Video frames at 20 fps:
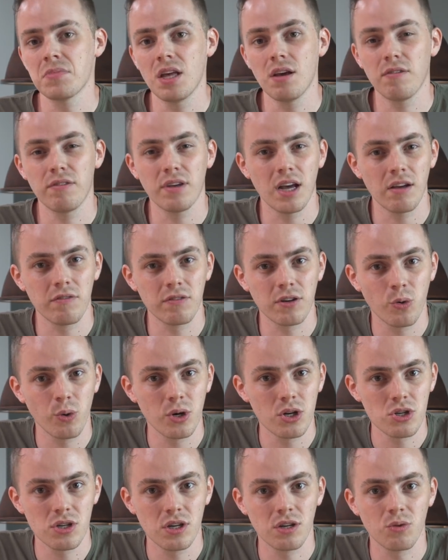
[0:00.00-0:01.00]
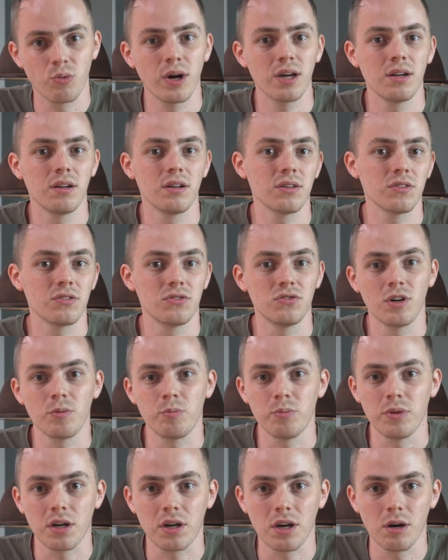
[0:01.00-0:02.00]
If you have a question, why not drop
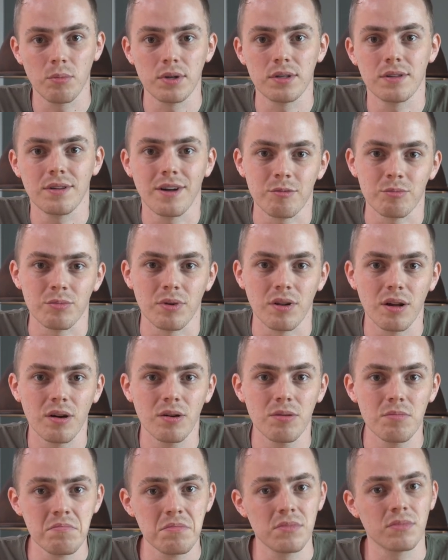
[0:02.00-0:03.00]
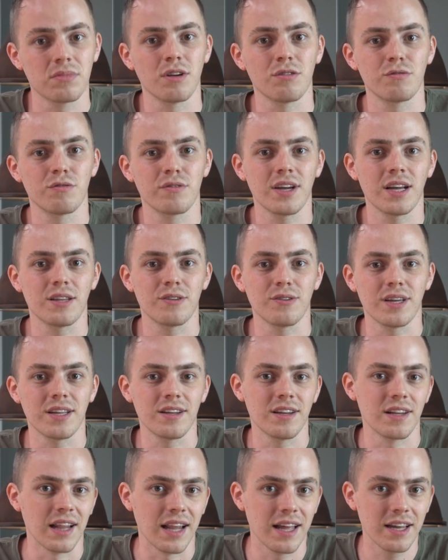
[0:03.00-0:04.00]
me a comment down below. Don't forget to hit
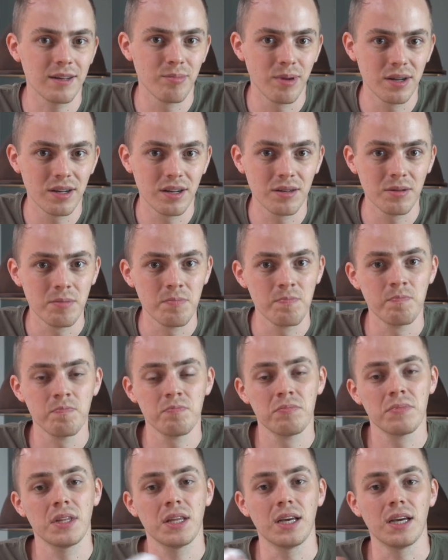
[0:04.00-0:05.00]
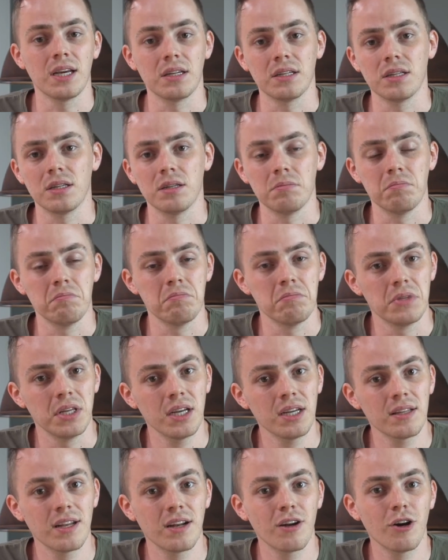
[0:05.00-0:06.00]
that like button, and
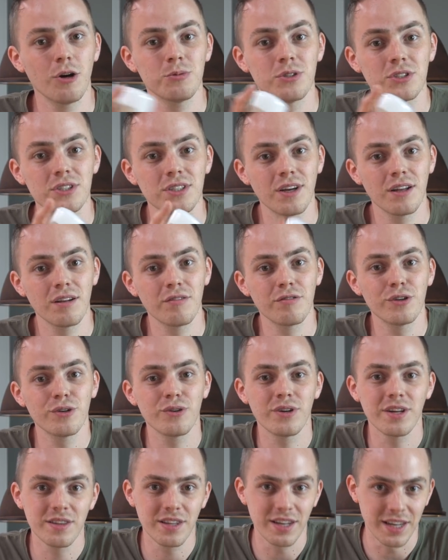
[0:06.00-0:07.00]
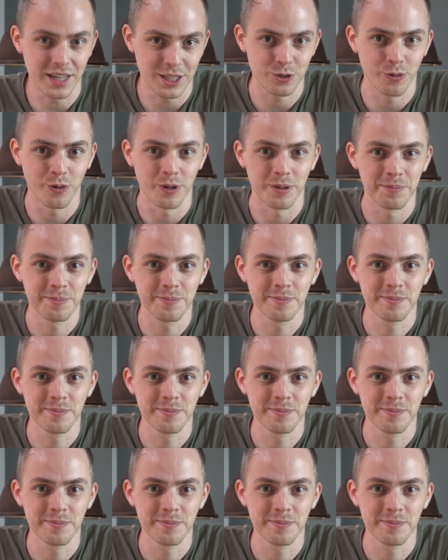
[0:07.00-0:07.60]
yeah, then I hope to see all of you in the next one.